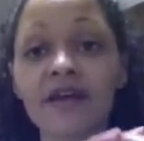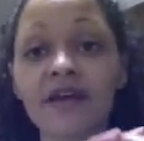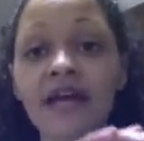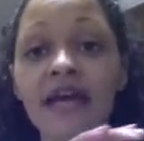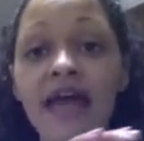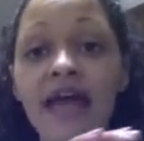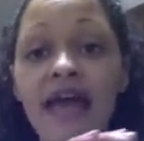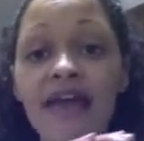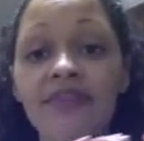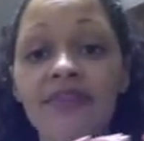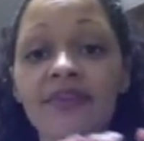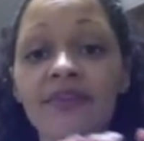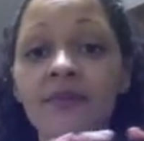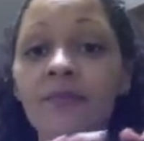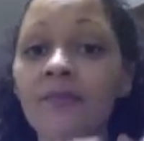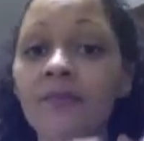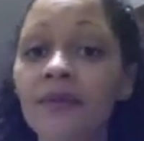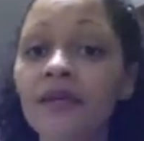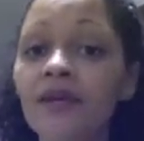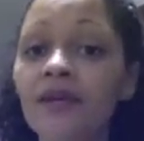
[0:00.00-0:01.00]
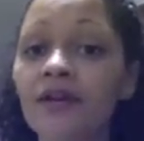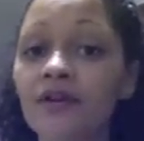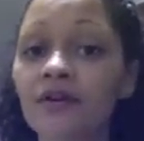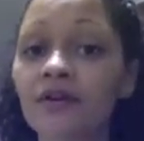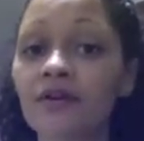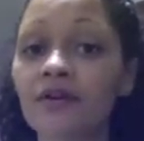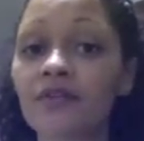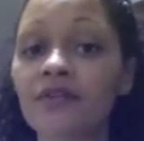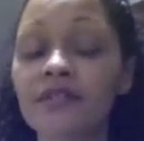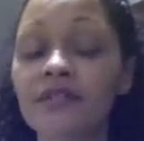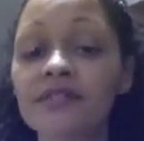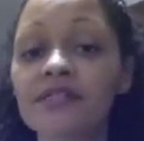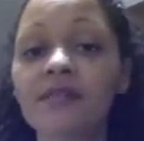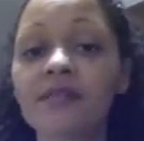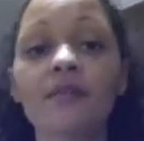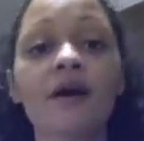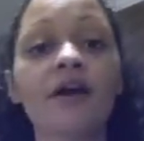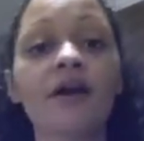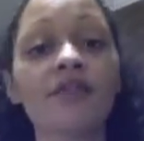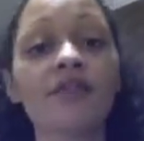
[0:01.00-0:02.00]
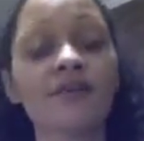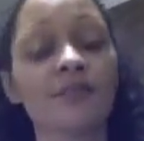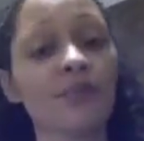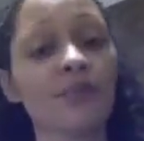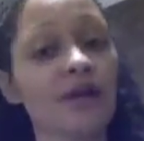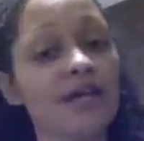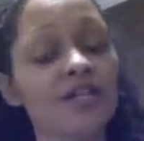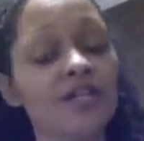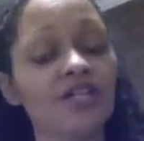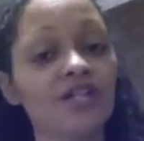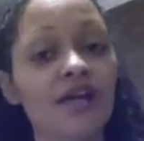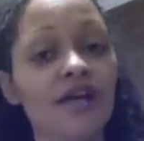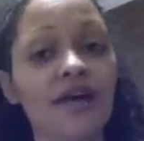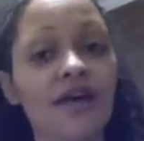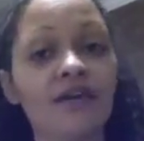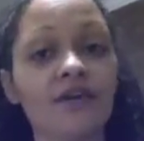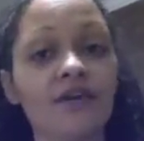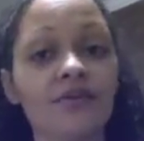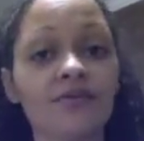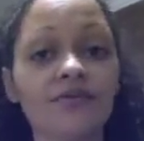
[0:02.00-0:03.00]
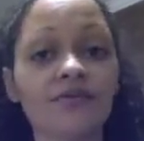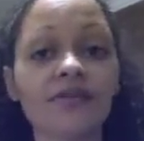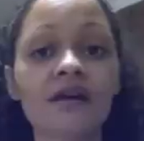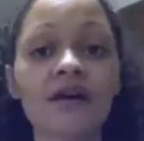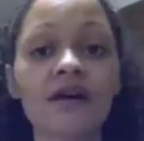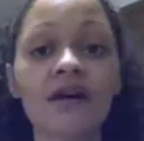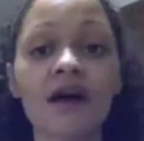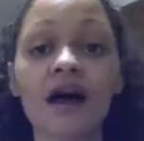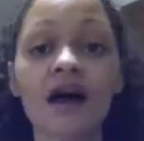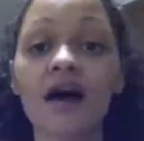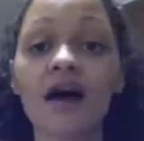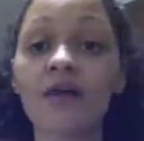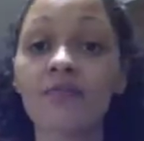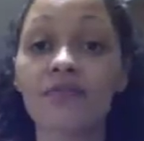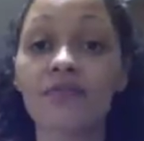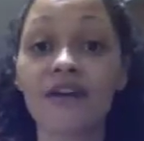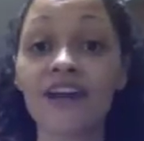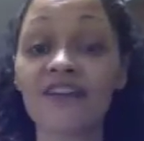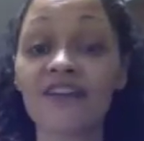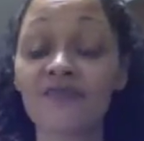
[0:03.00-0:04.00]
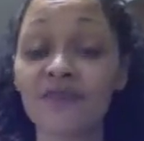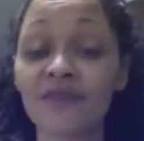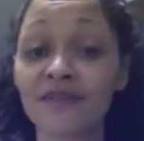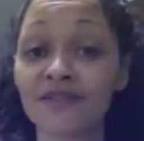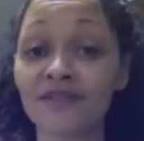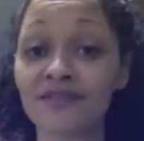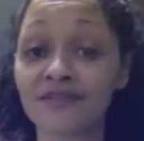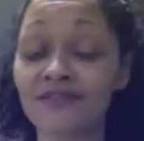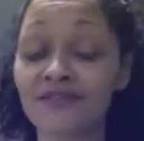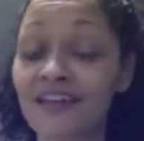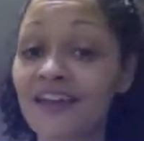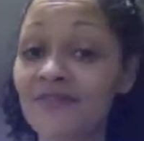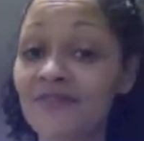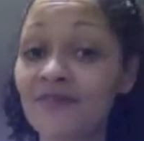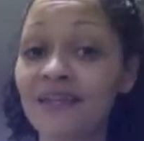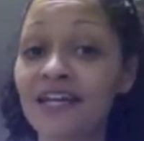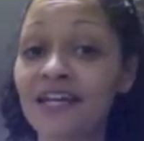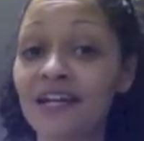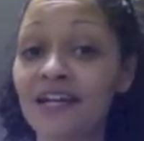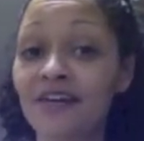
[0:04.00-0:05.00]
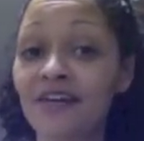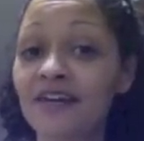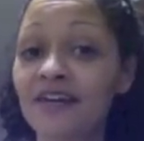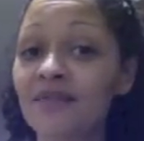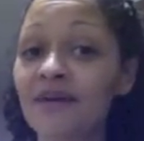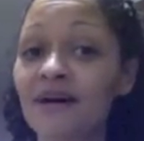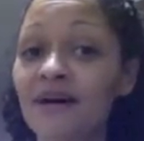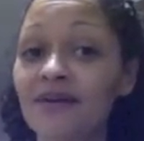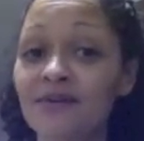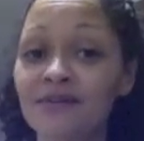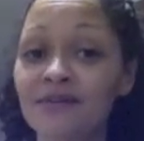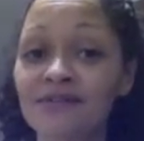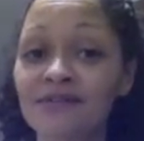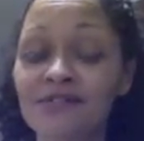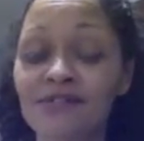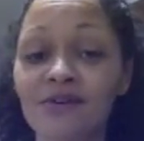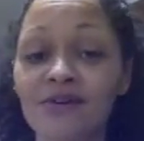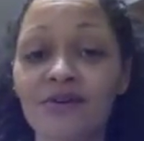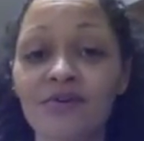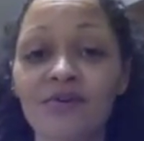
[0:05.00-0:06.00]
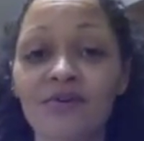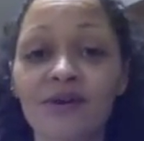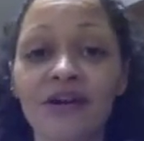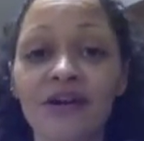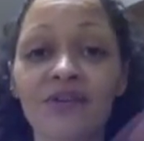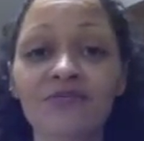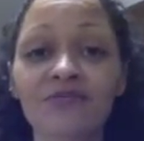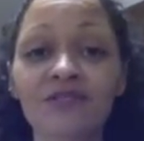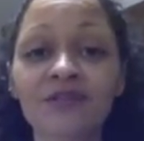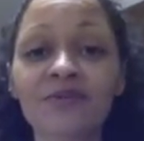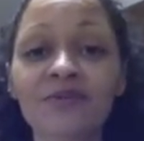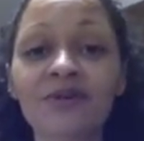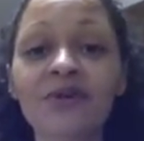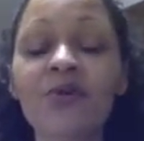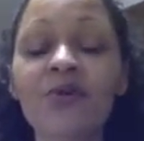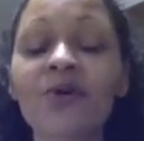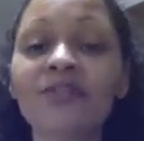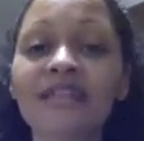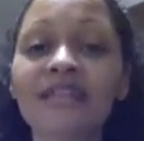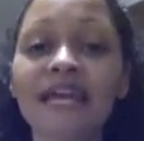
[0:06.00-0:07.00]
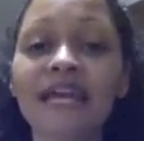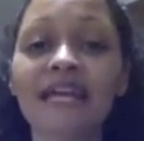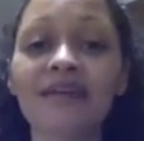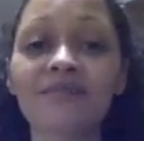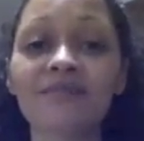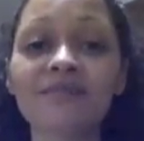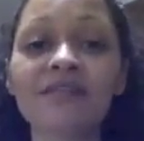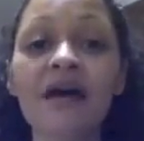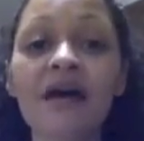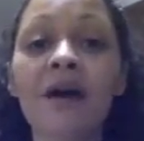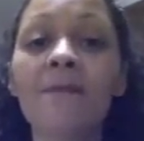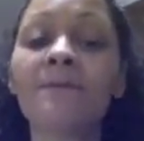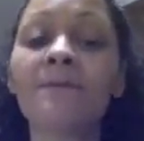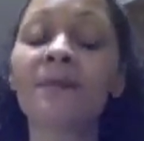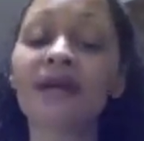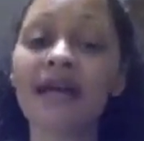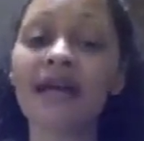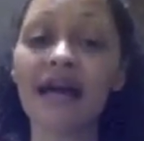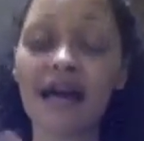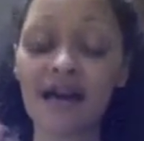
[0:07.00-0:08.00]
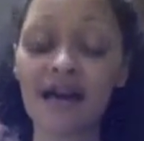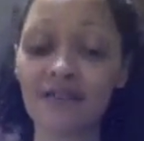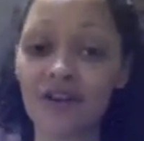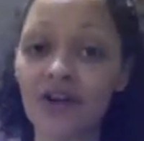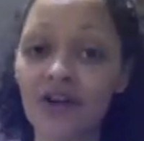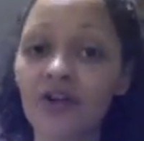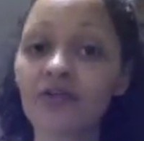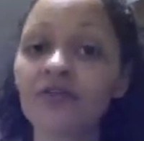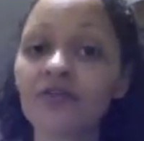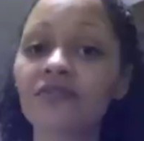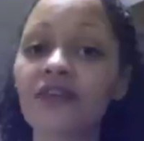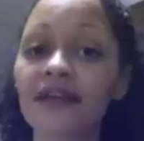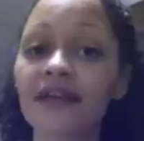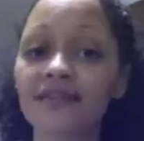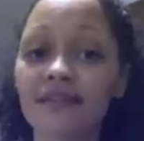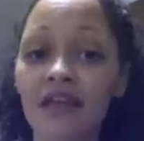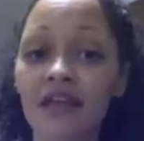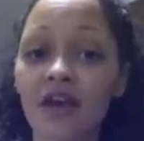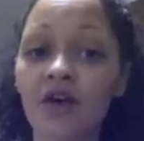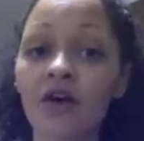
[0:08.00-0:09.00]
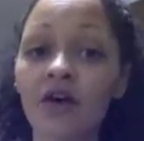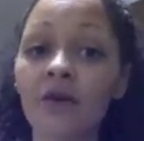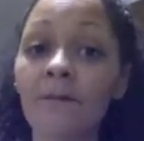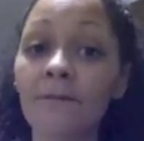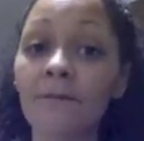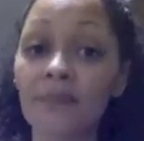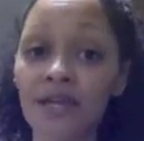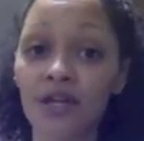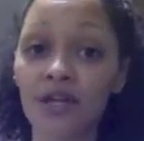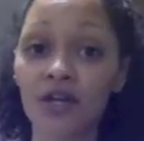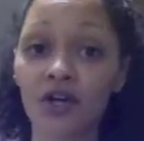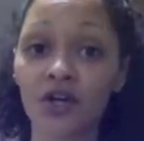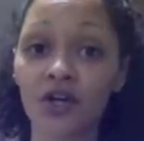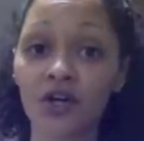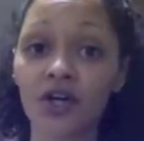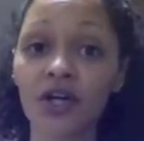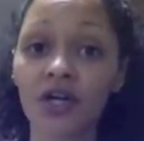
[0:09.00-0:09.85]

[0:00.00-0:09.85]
and they're bigger than some other brand shadows that I've been hearing about. So I don't really want to call names, but I have heard that they are bigger,